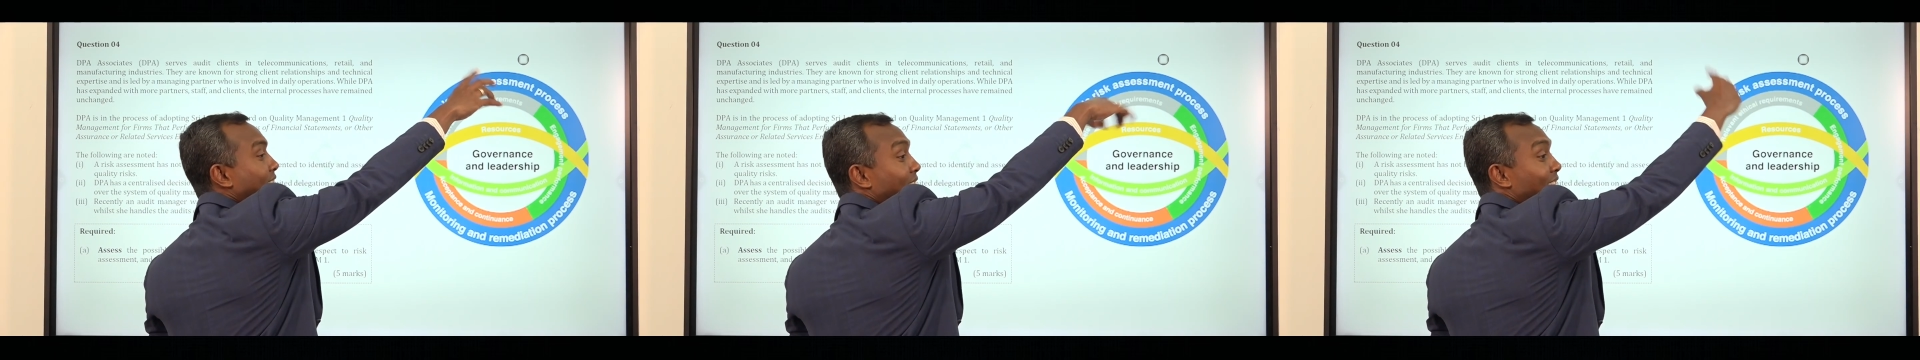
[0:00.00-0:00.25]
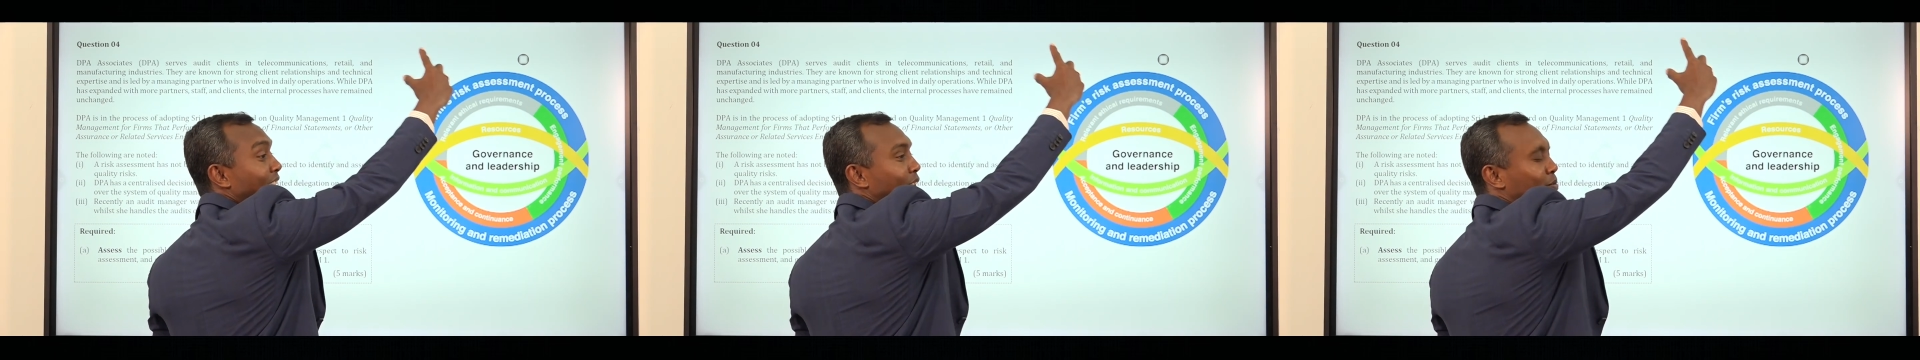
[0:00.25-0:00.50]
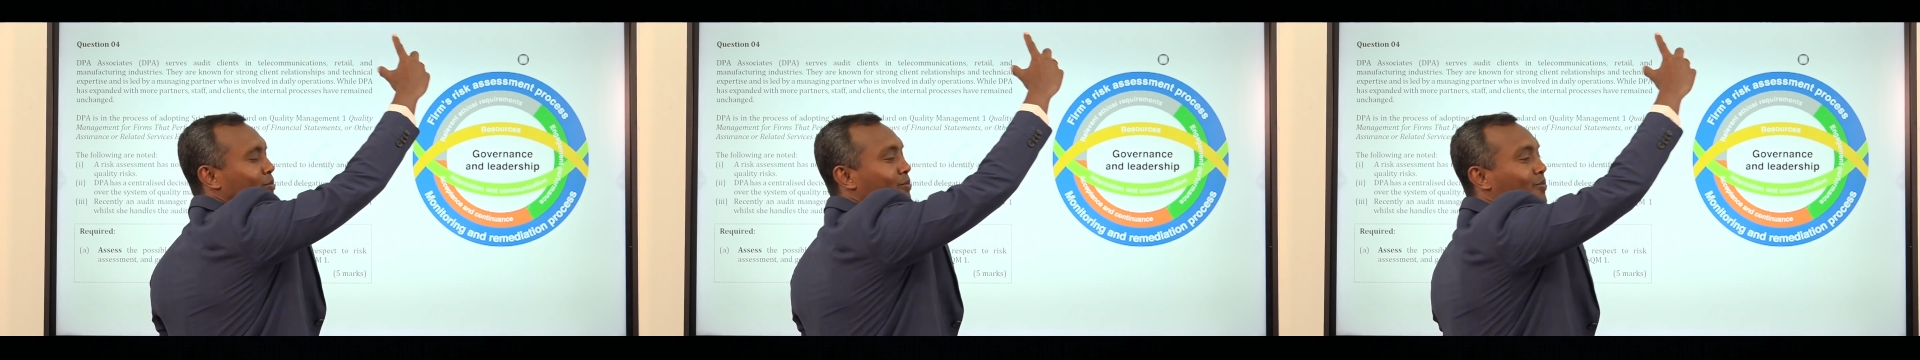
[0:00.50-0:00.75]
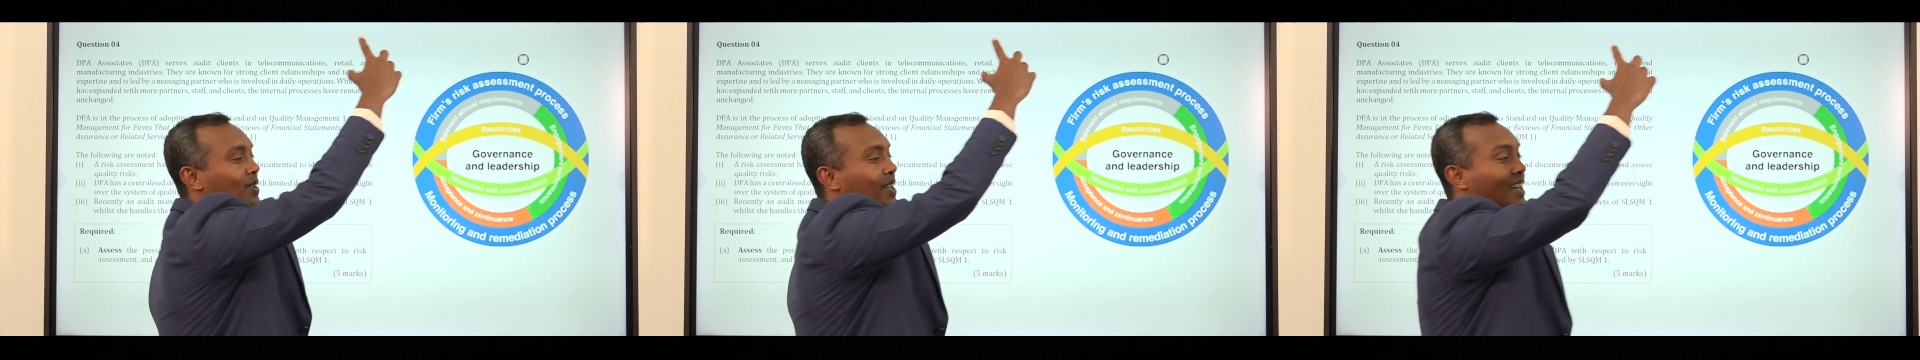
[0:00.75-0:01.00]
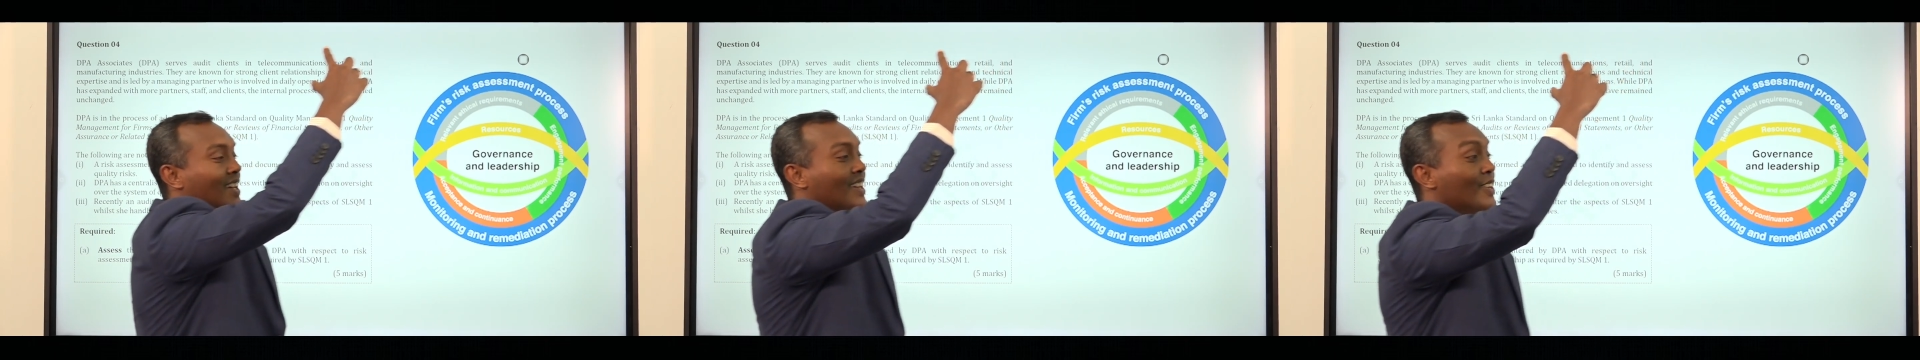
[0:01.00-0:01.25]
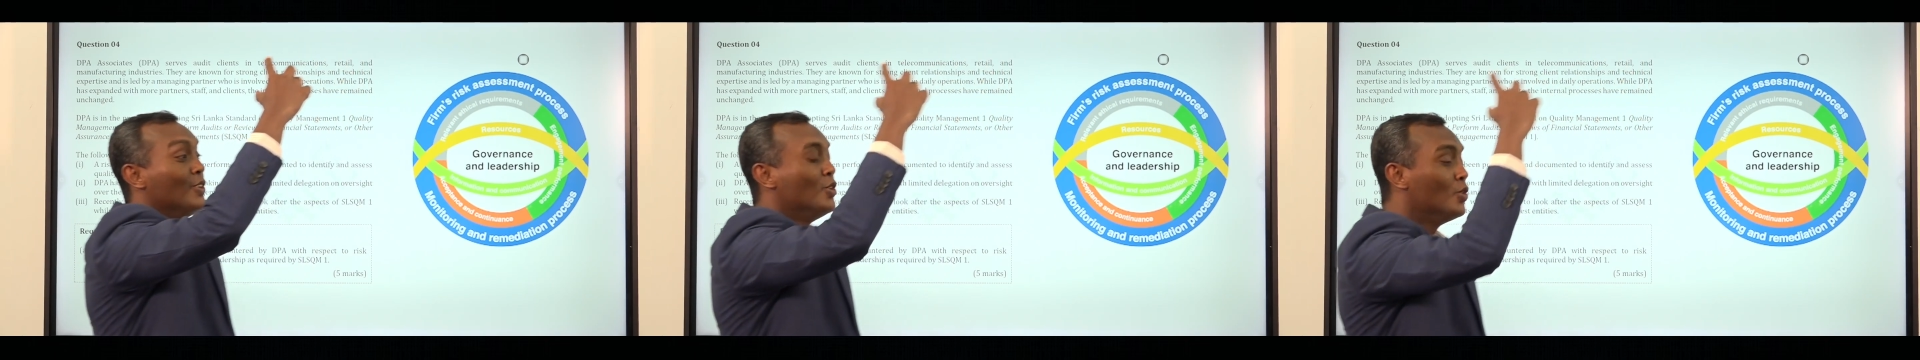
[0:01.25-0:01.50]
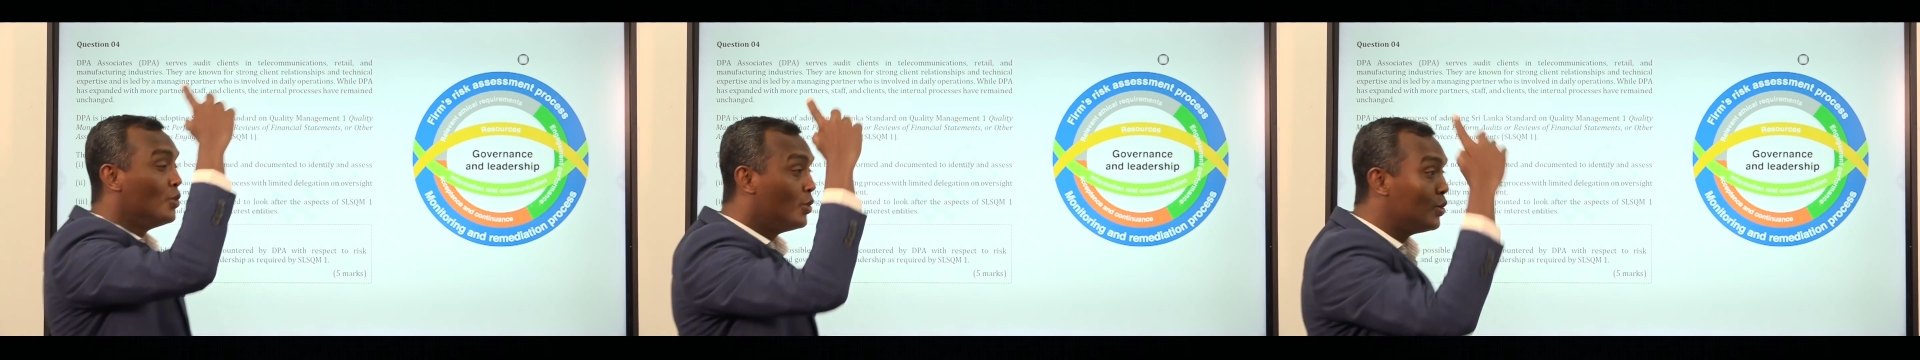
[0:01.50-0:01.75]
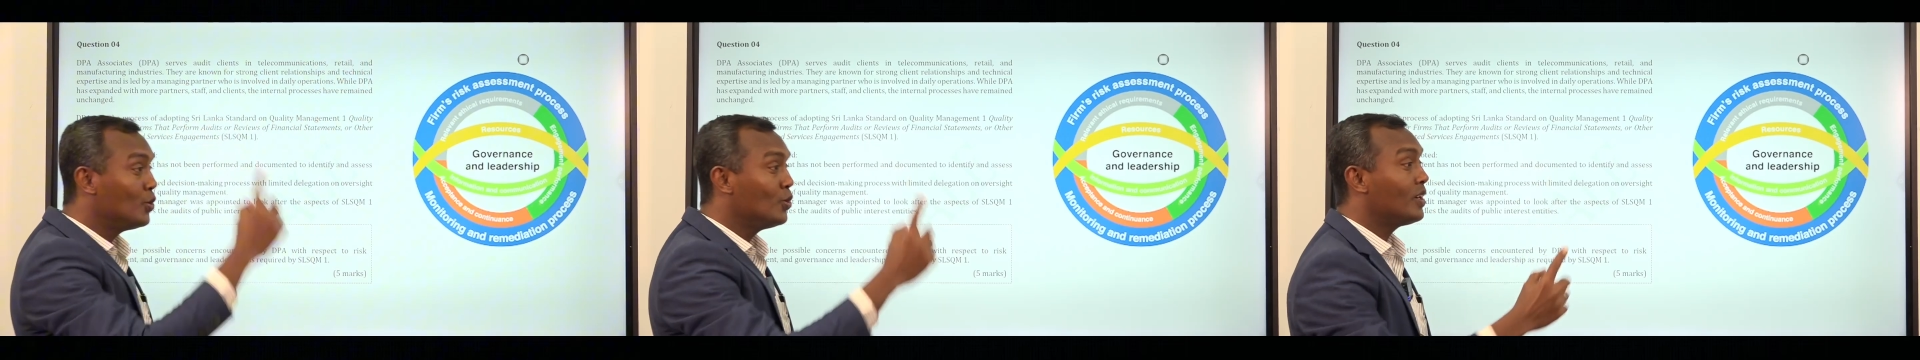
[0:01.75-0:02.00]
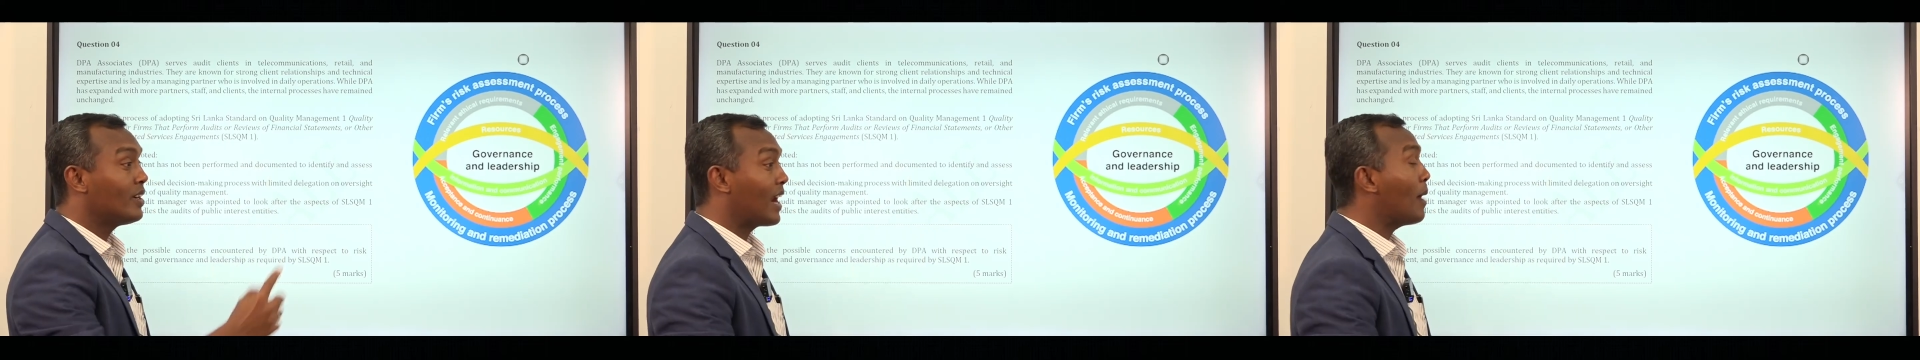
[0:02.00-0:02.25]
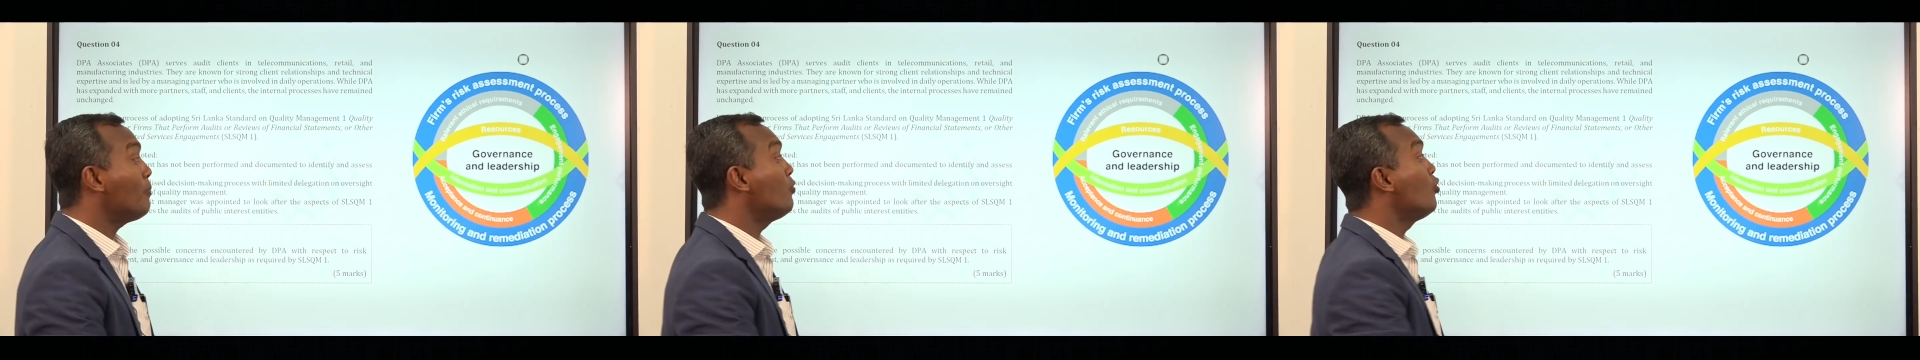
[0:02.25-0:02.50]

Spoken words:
the same. You do a RAP